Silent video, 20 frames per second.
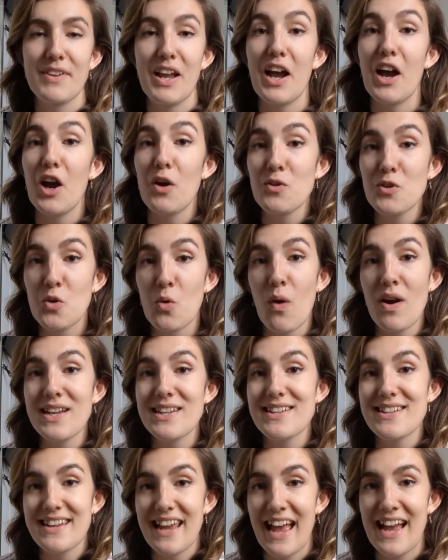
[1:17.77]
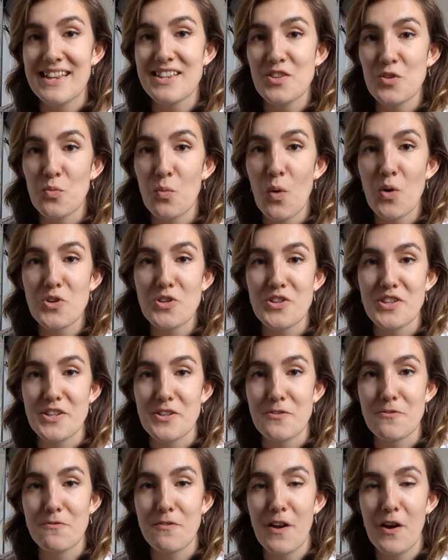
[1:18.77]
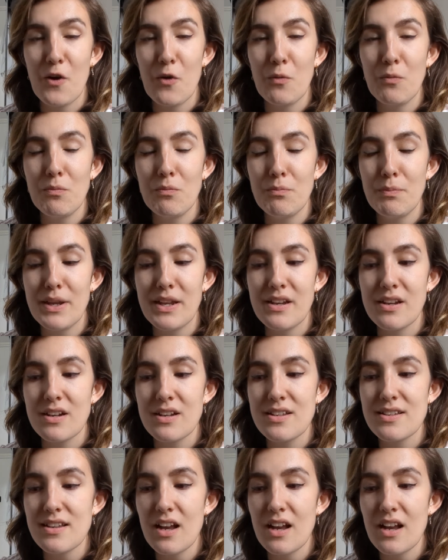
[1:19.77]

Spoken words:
I was quite scared to watch this film because